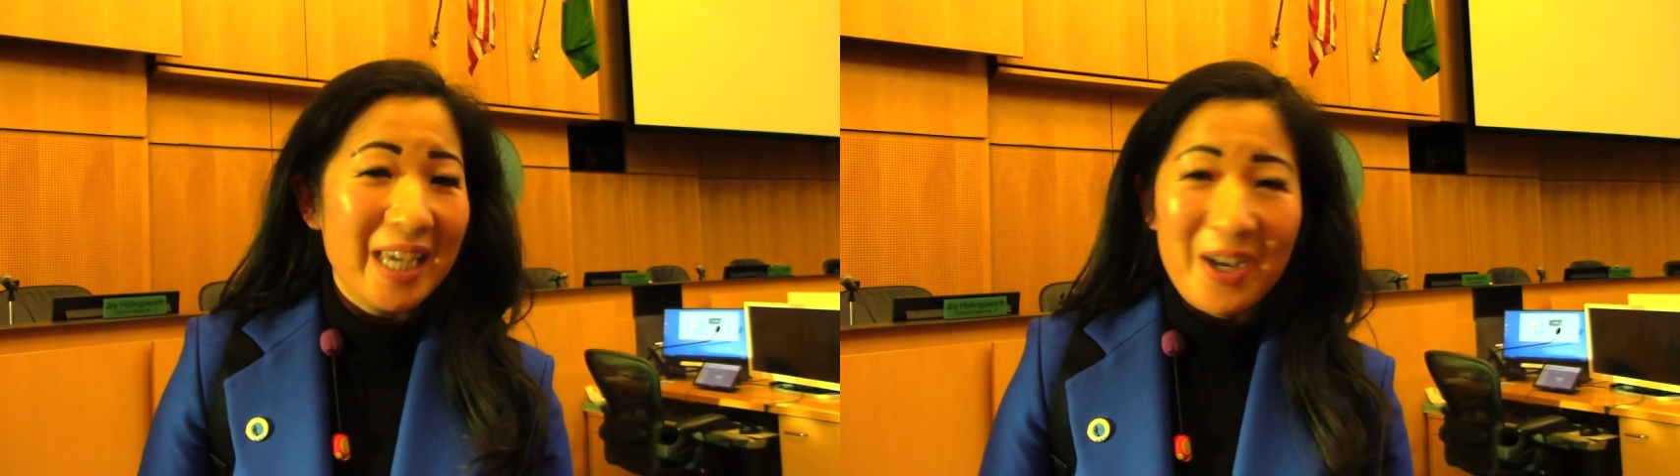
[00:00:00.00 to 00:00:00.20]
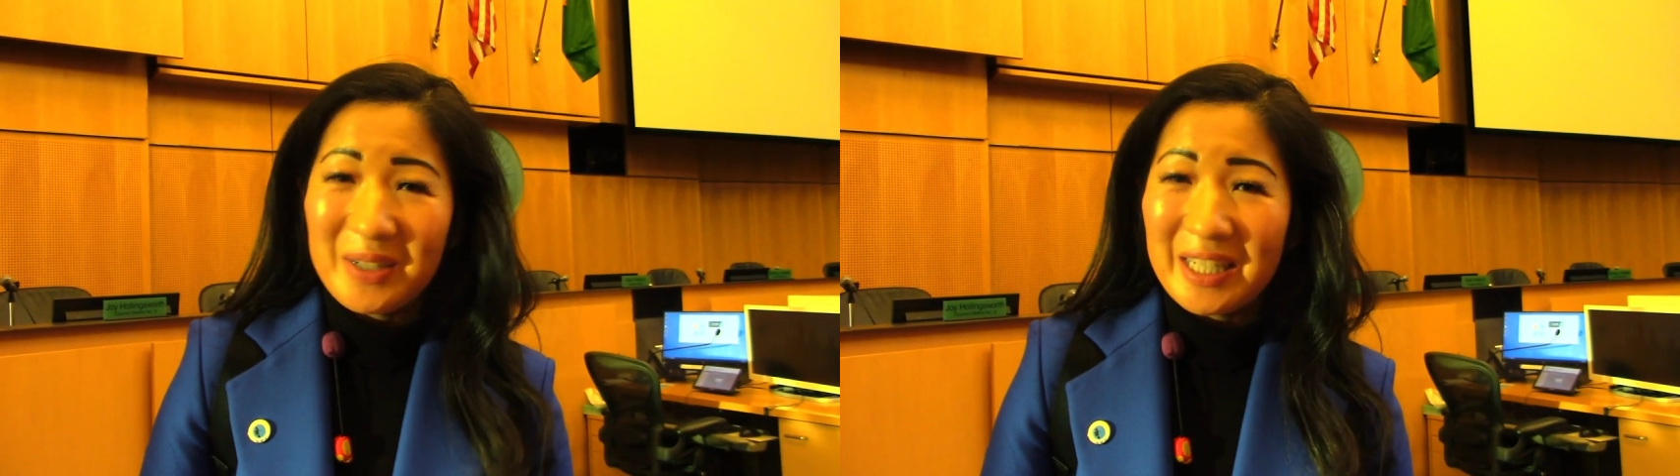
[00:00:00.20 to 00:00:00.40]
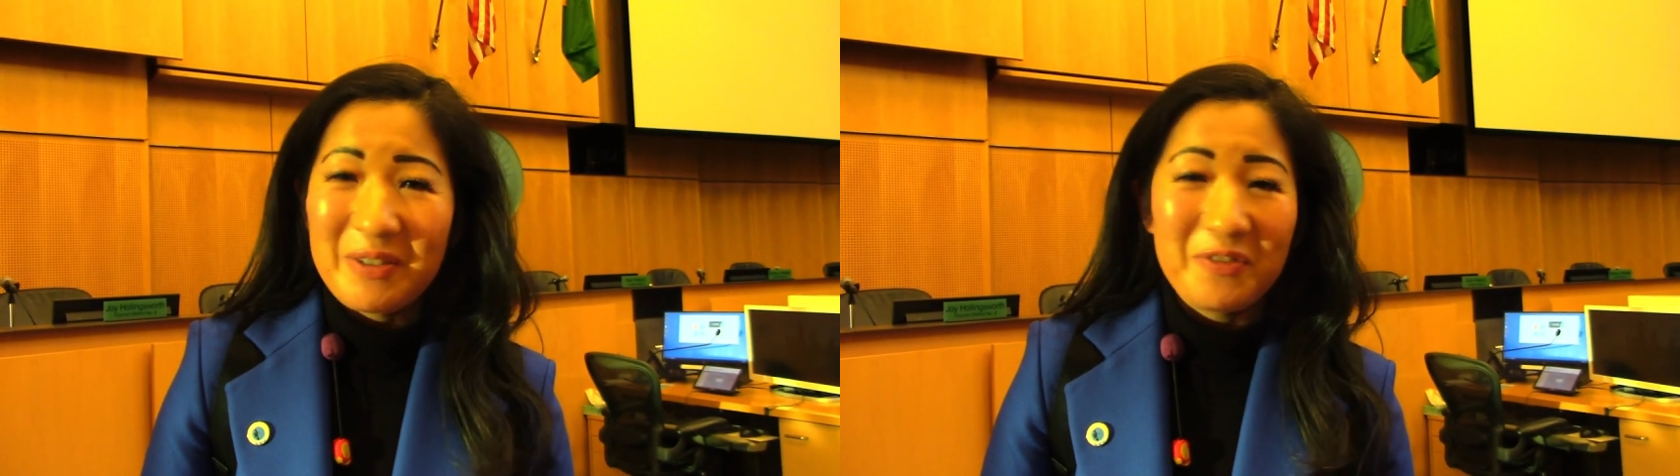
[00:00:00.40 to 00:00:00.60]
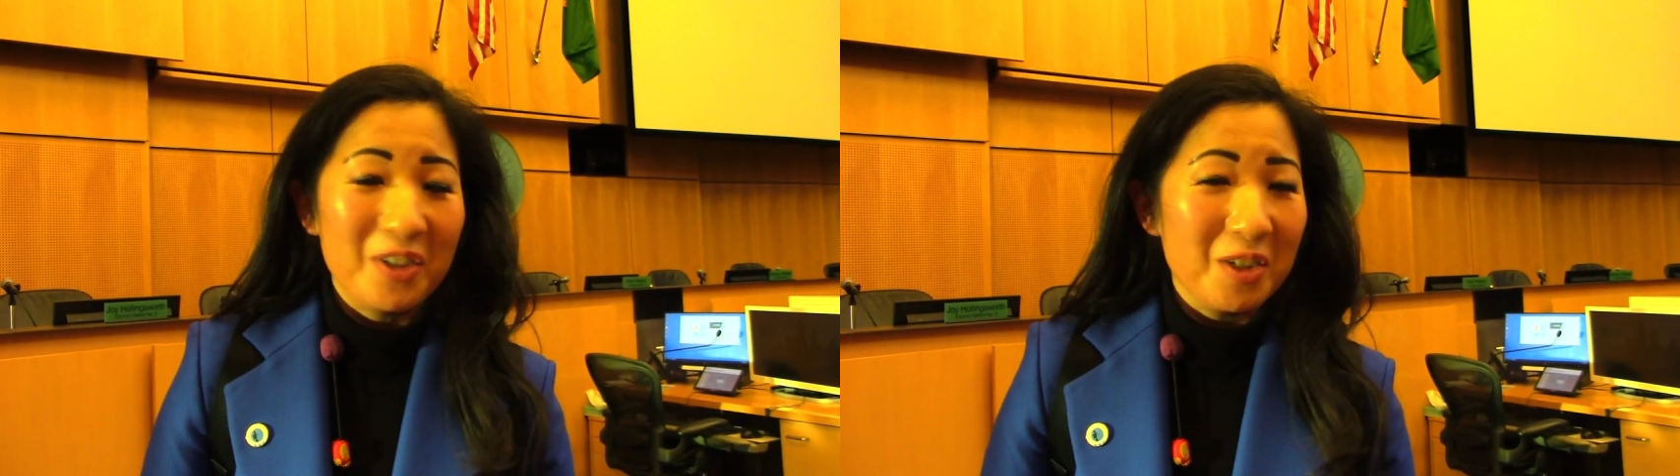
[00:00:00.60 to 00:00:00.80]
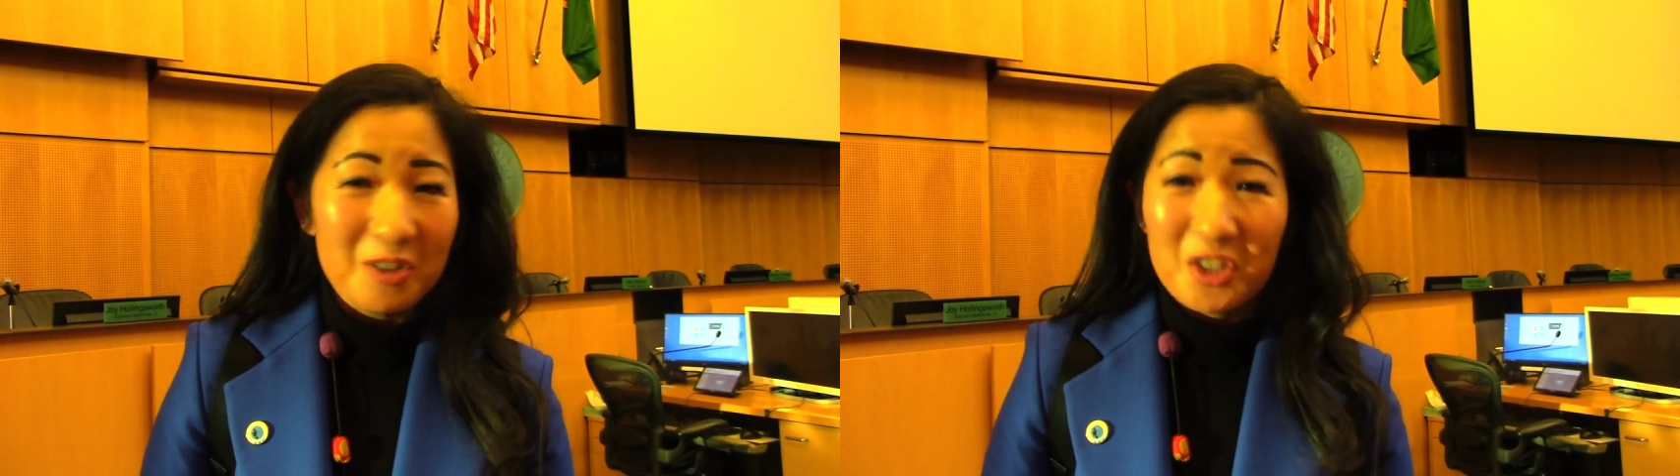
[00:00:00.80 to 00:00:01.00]
County
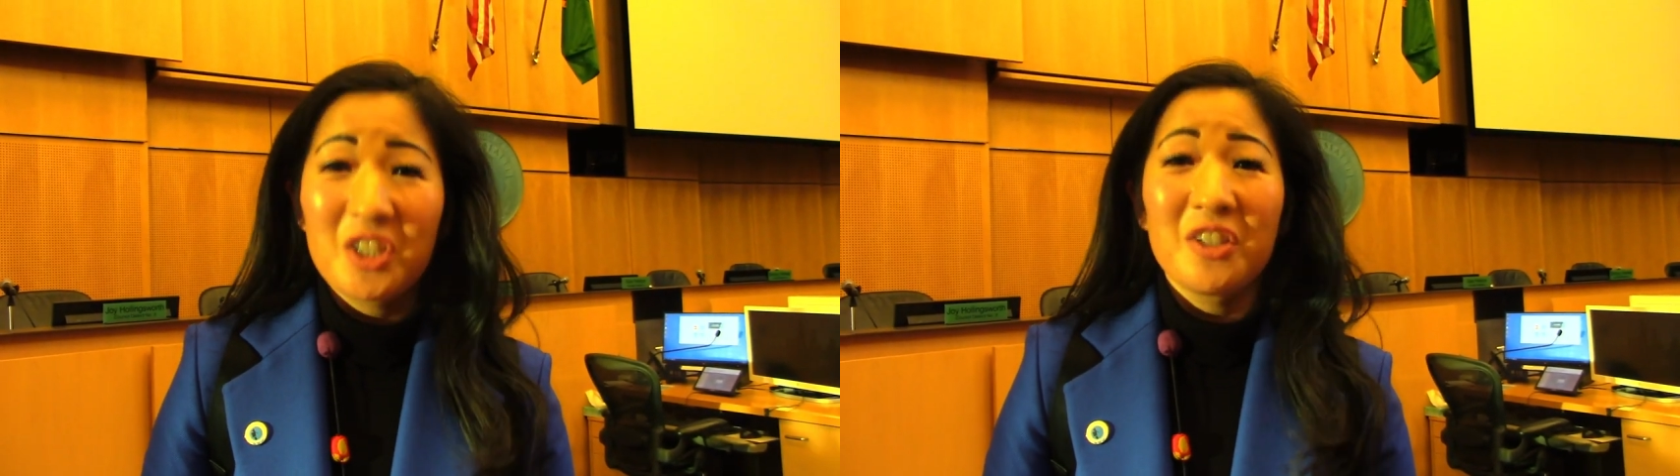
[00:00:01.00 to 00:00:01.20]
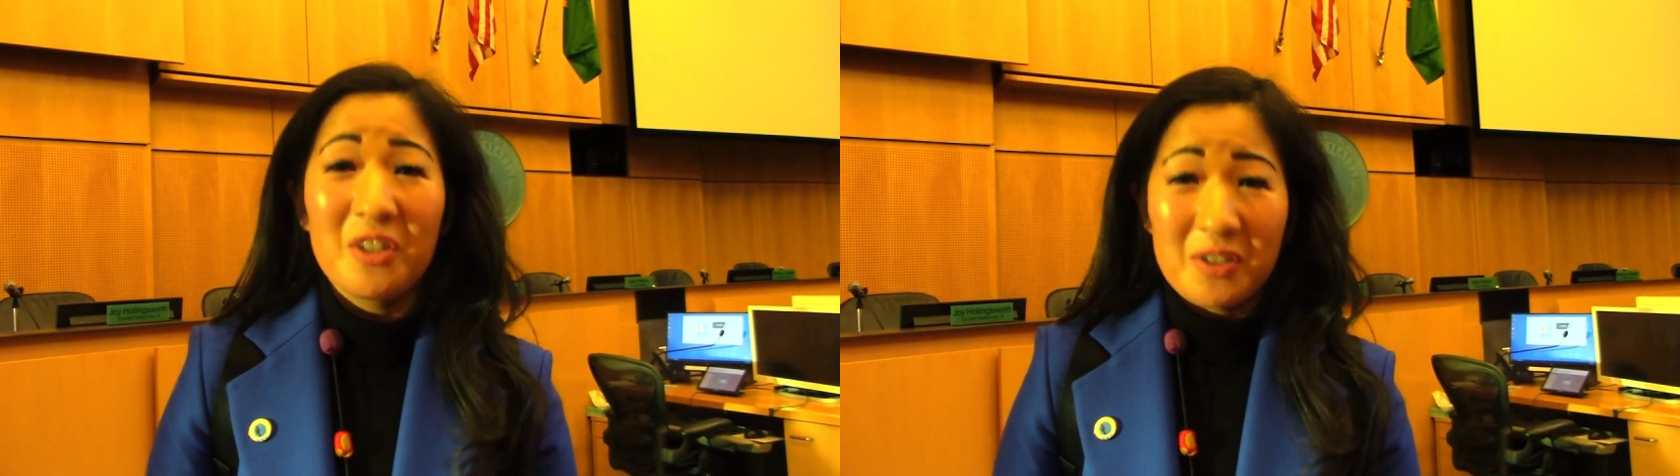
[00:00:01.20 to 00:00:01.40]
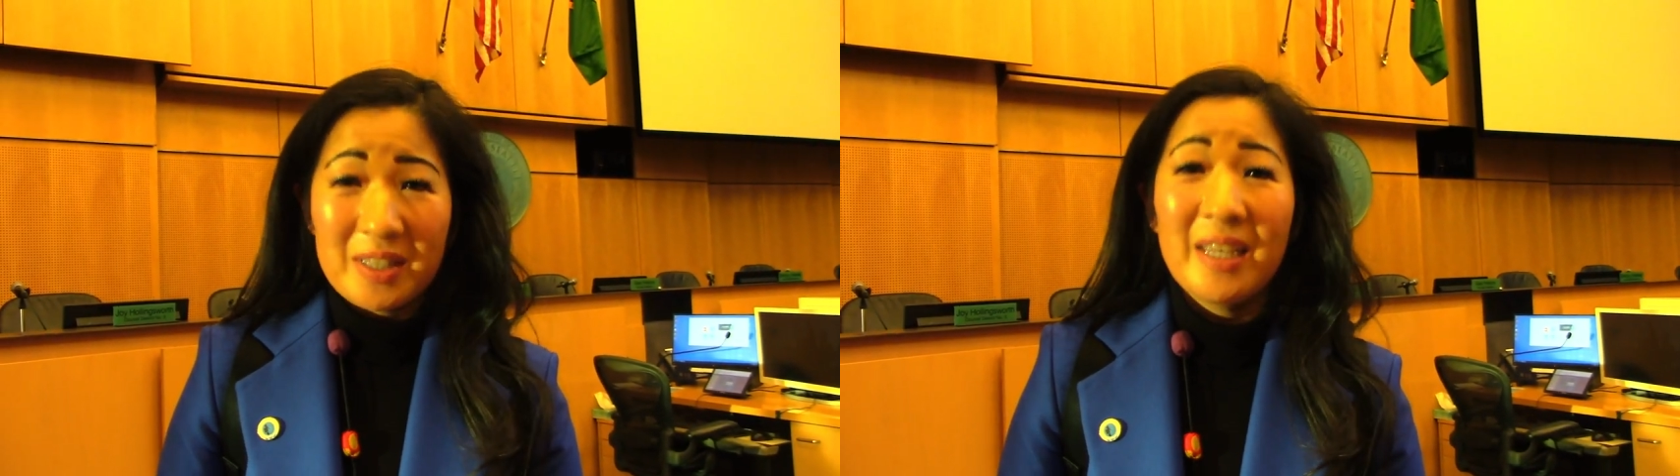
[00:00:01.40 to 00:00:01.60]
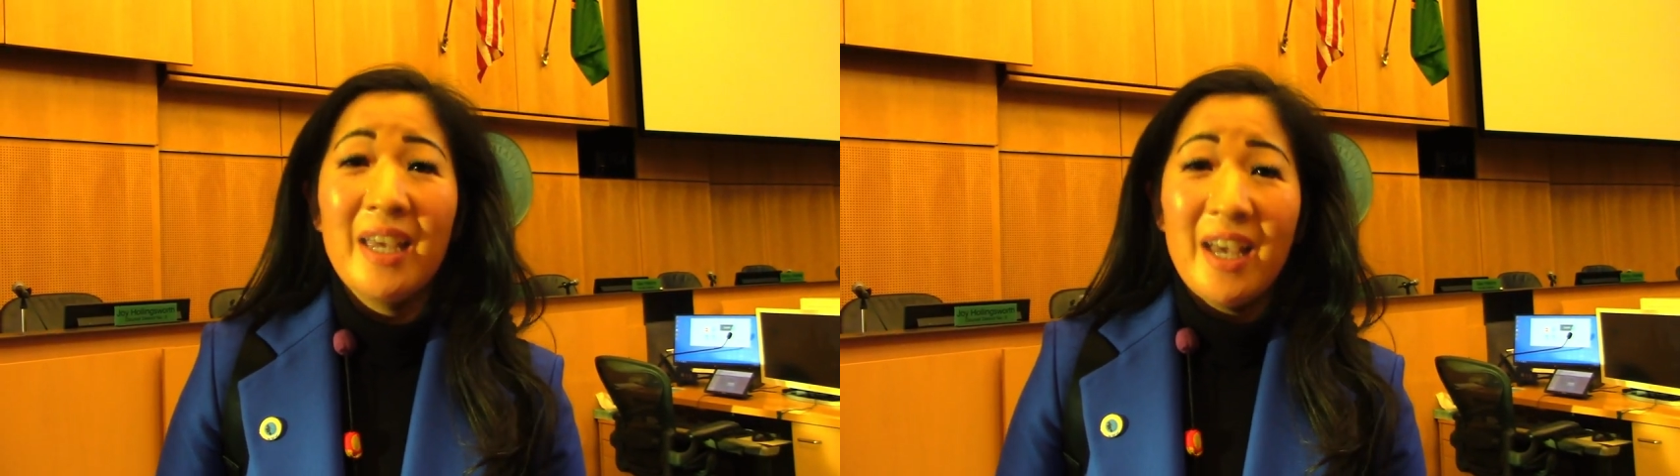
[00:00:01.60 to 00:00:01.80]
for culture, there's,